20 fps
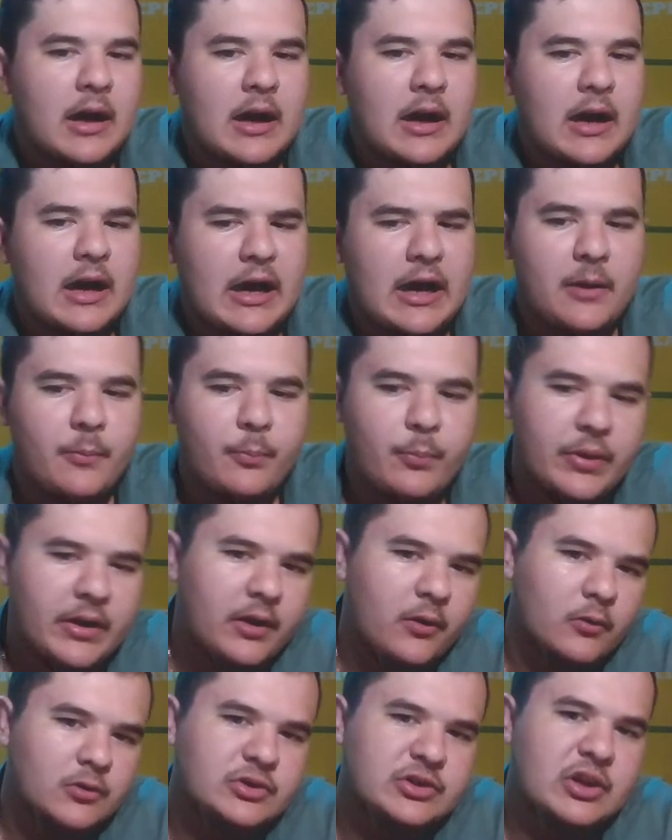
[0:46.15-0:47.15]
but it
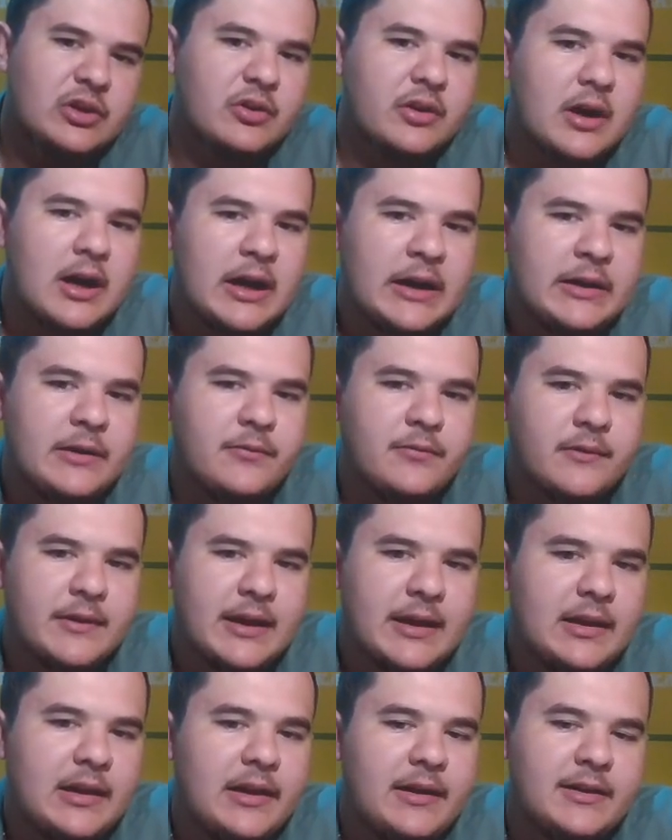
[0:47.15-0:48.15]
also kind of
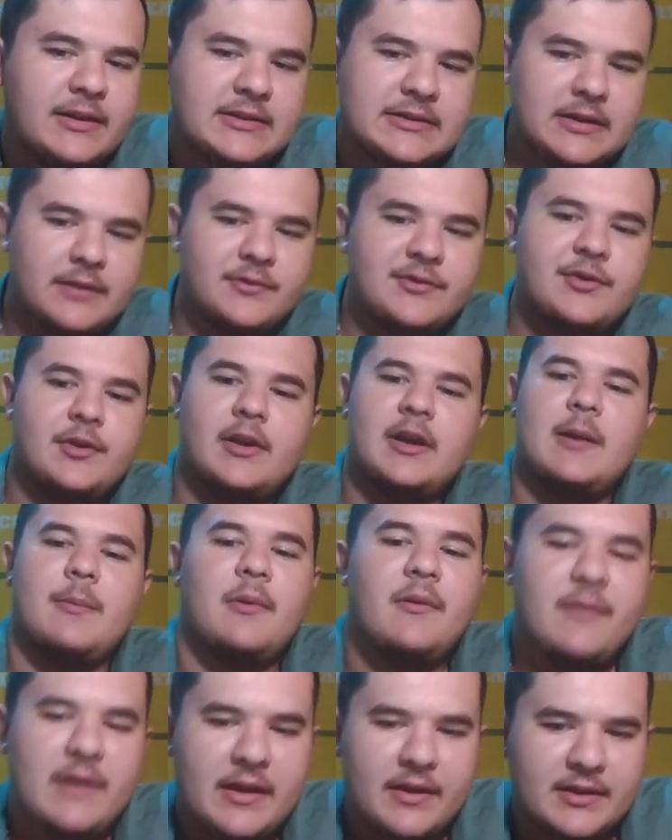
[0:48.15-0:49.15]
can lend itself to a couple
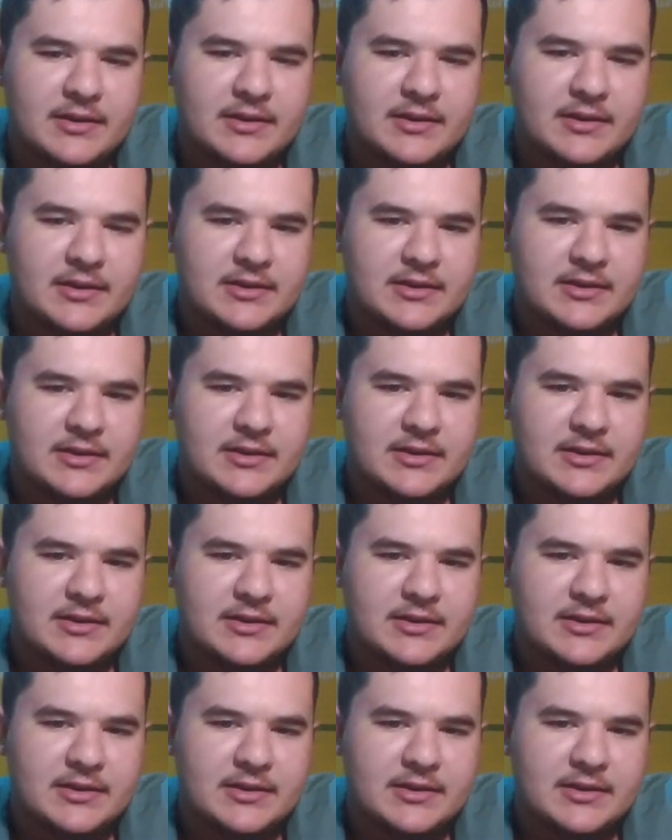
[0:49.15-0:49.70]
of other systems.